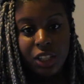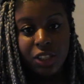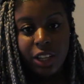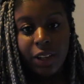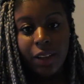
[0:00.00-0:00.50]

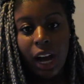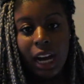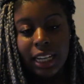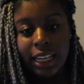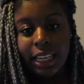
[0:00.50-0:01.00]
So
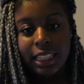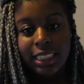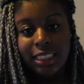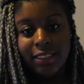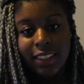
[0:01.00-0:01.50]
I
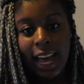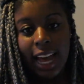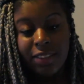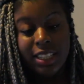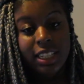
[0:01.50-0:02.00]
didn't
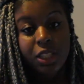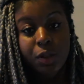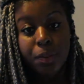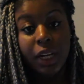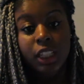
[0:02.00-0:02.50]
have this issue
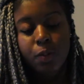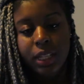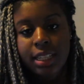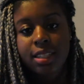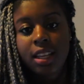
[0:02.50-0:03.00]
as much
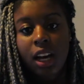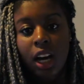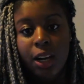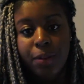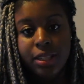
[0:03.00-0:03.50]
because
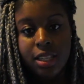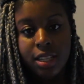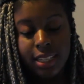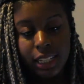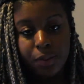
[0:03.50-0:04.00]
I went to the
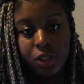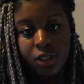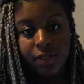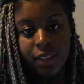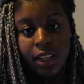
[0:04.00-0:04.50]
same school
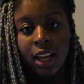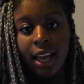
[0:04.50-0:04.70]
for